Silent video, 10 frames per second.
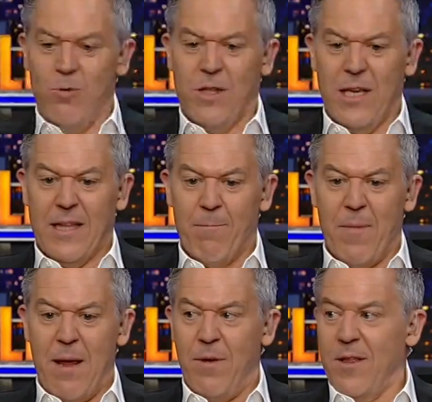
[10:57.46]
do you think that
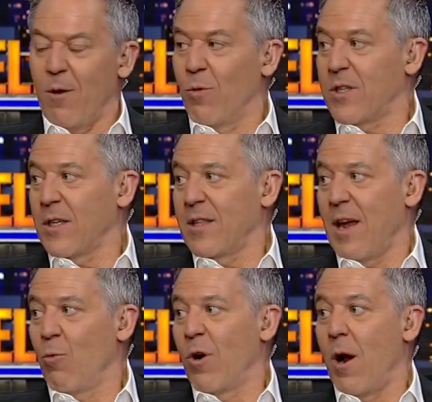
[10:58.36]
maybe there was a, mm-hmm.
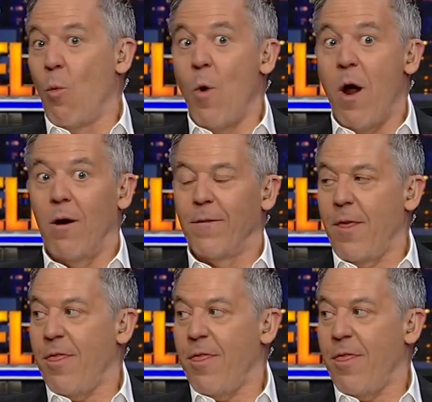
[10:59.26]
they were aware of a